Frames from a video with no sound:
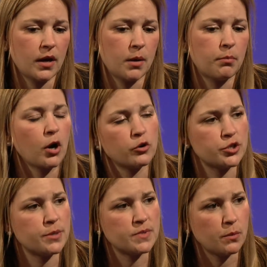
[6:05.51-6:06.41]

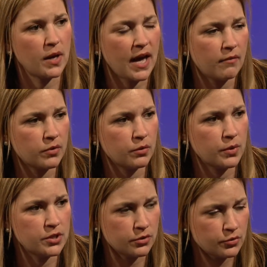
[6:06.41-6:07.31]
partnerships that we have with the
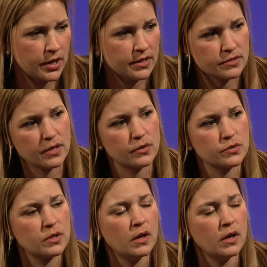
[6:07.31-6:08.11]
regional training centers.